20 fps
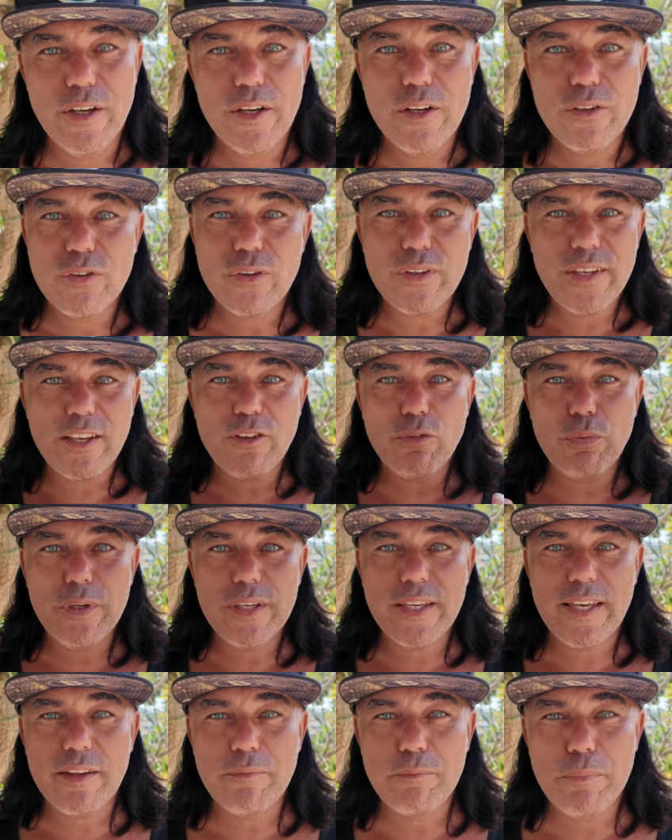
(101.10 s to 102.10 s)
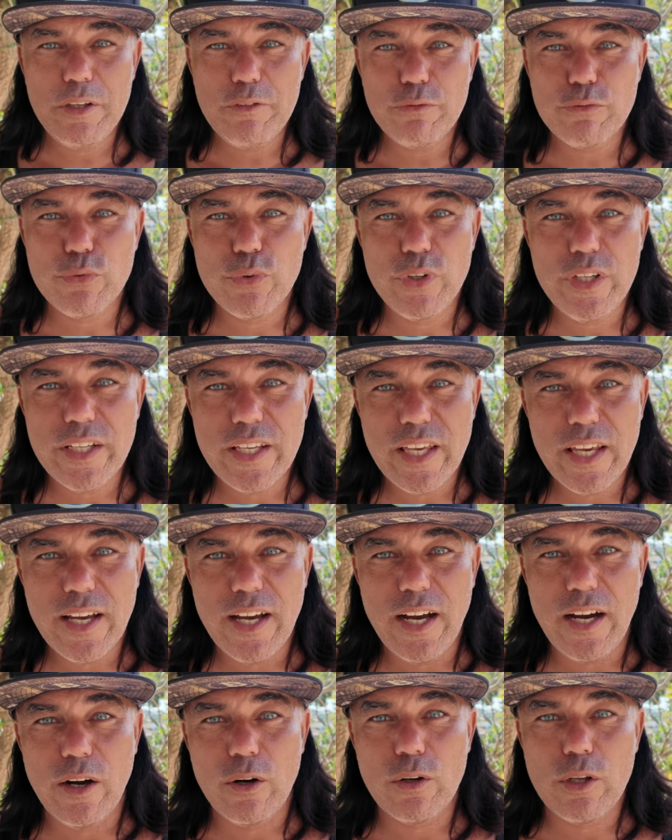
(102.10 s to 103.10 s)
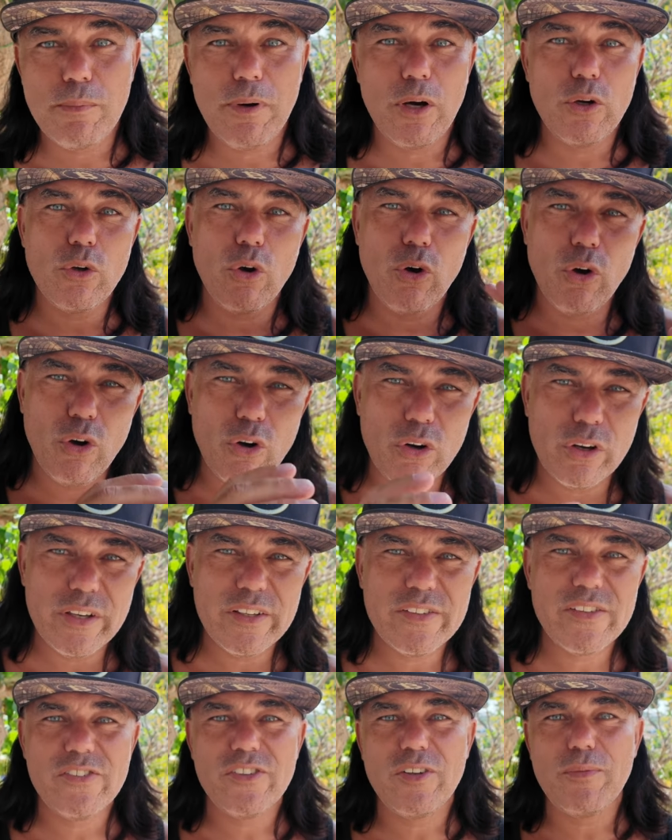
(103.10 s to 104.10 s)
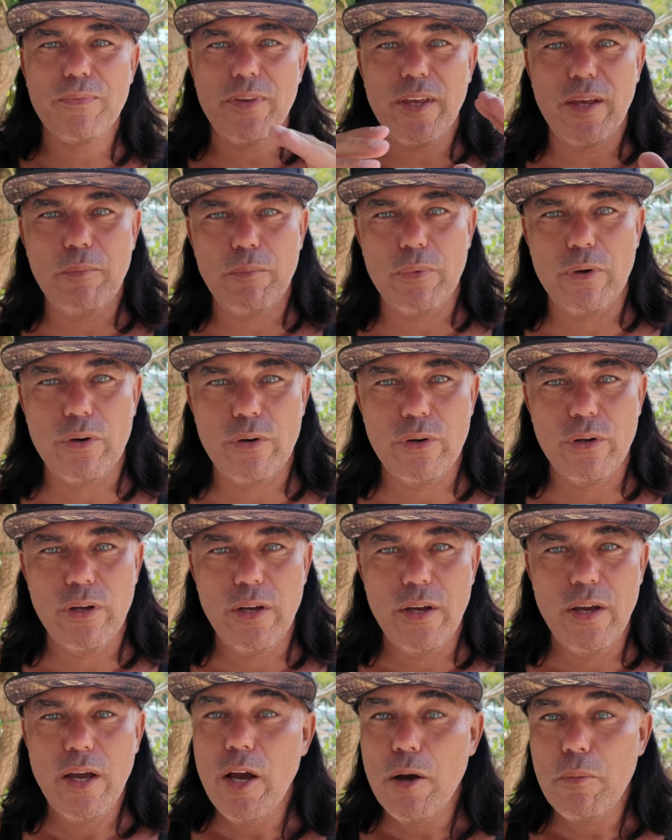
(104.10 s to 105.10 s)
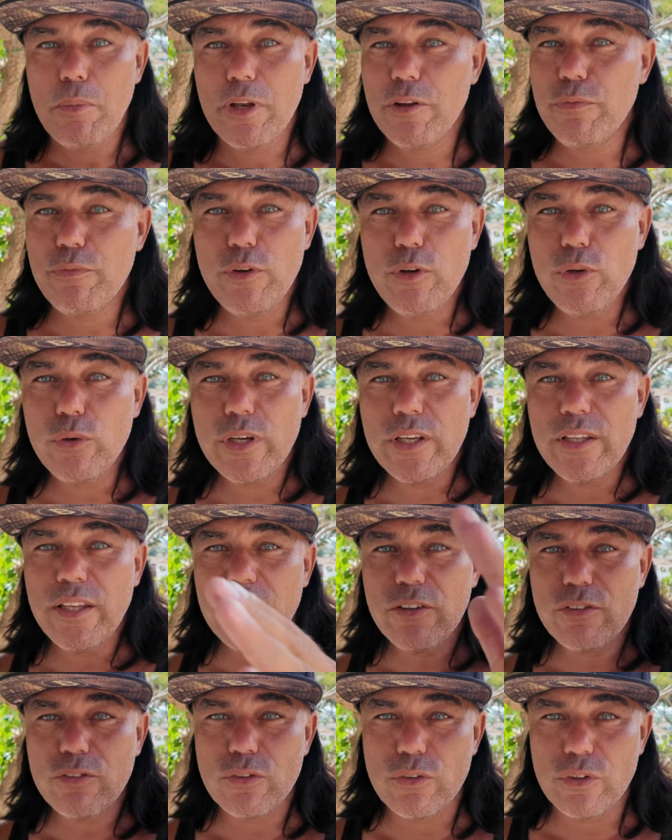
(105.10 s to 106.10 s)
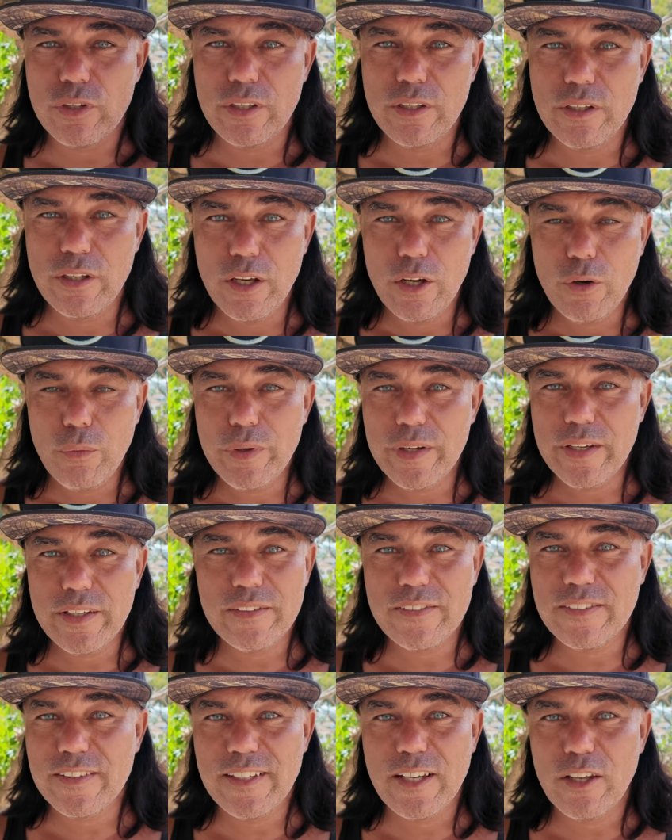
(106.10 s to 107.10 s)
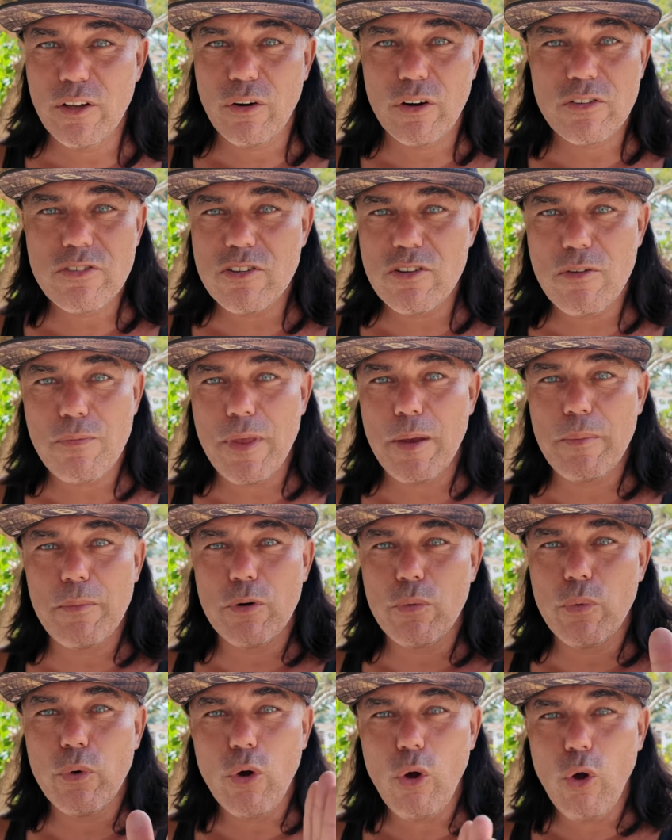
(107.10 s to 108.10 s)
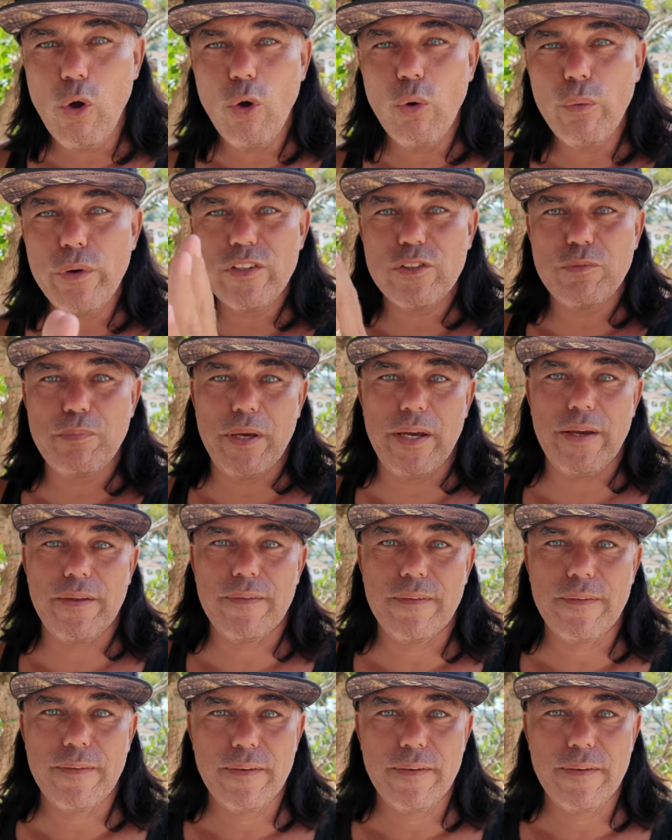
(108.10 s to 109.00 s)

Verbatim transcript: So yes, we can be freaking out about August and September, but if we look in history, we can see that August and September were always bad.